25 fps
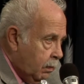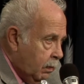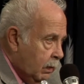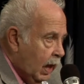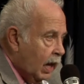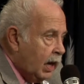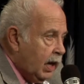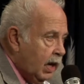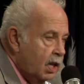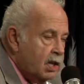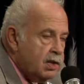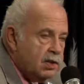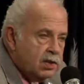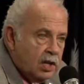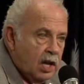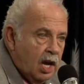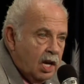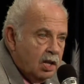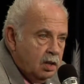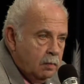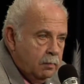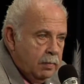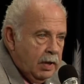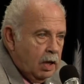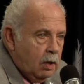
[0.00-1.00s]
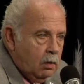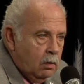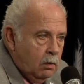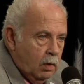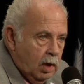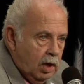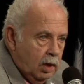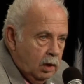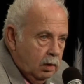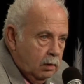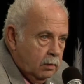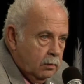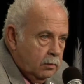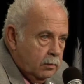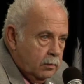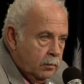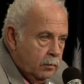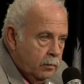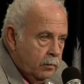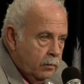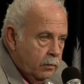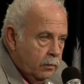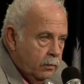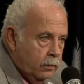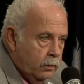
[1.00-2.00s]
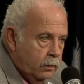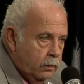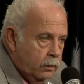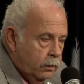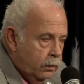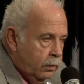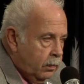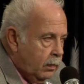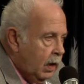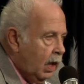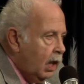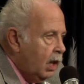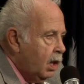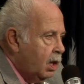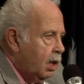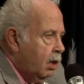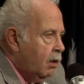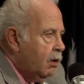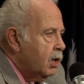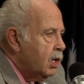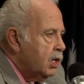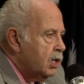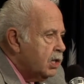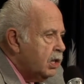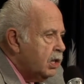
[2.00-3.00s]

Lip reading: that inside the Beltway, there is